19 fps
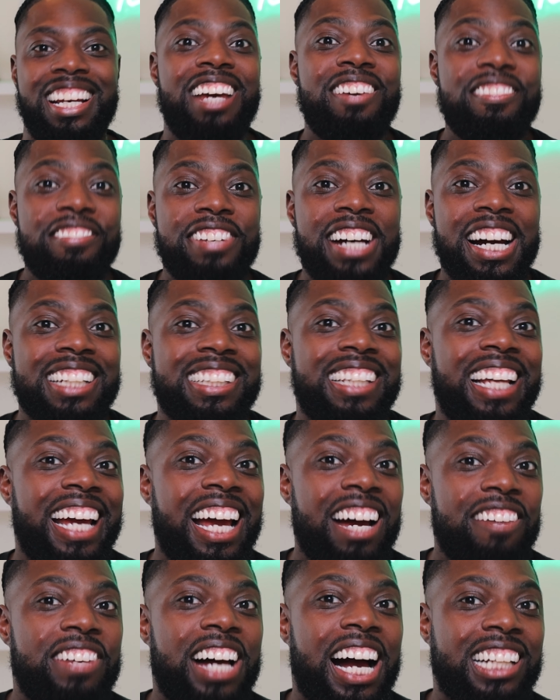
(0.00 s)
In fact, they
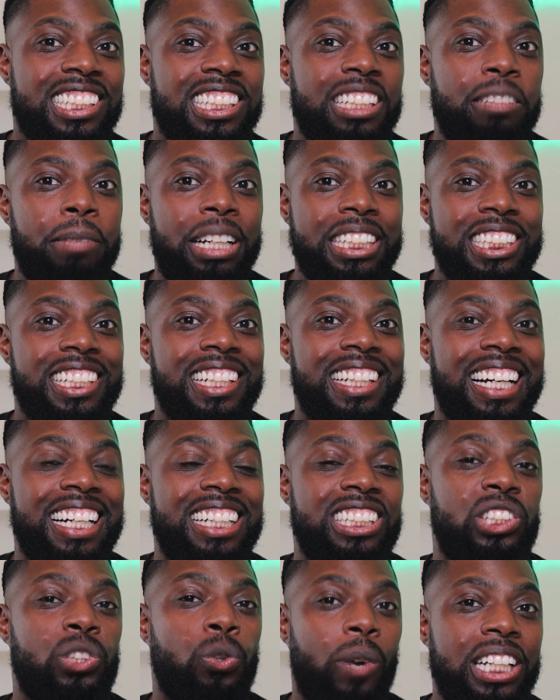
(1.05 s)
have actually mentioned
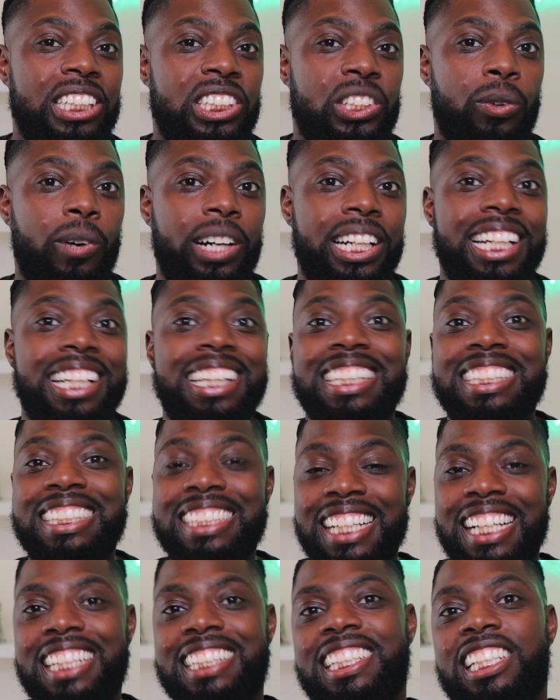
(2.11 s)
that in twenty twenty, the
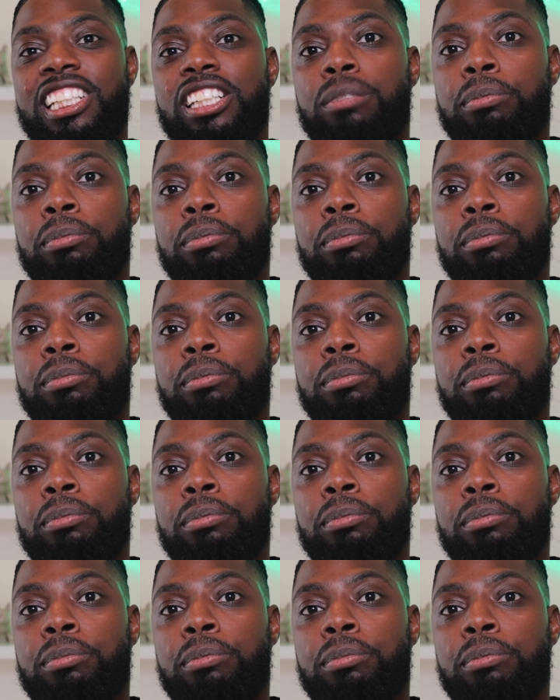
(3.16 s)
C D C